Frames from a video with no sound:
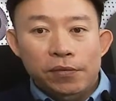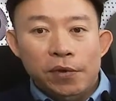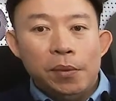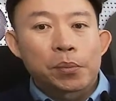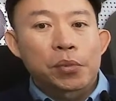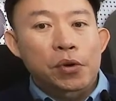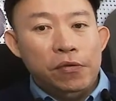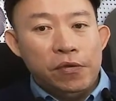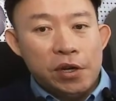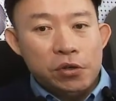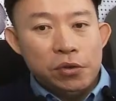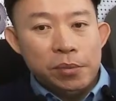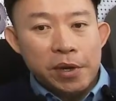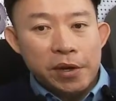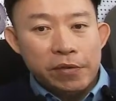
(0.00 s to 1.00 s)
We're
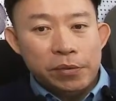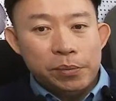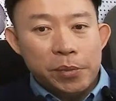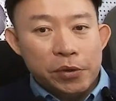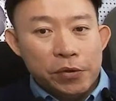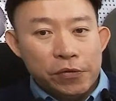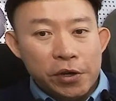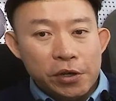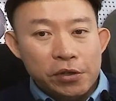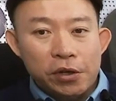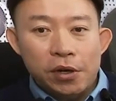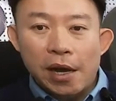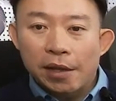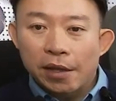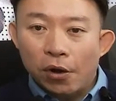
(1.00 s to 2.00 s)
professional
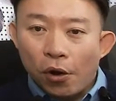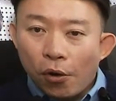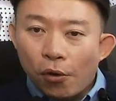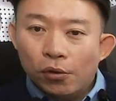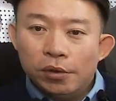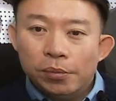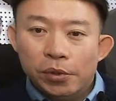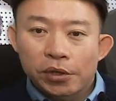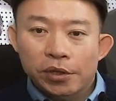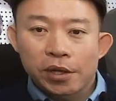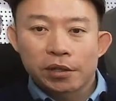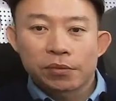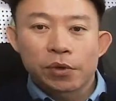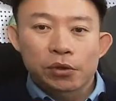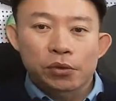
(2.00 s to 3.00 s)
manufacturer, and all the
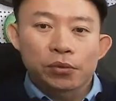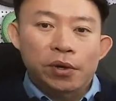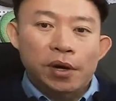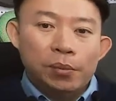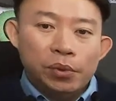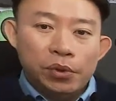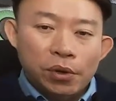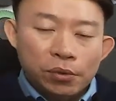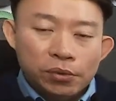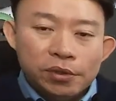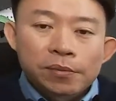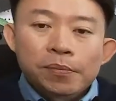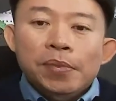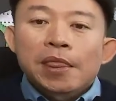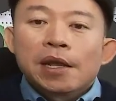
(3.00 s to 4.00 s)
products we do are pros.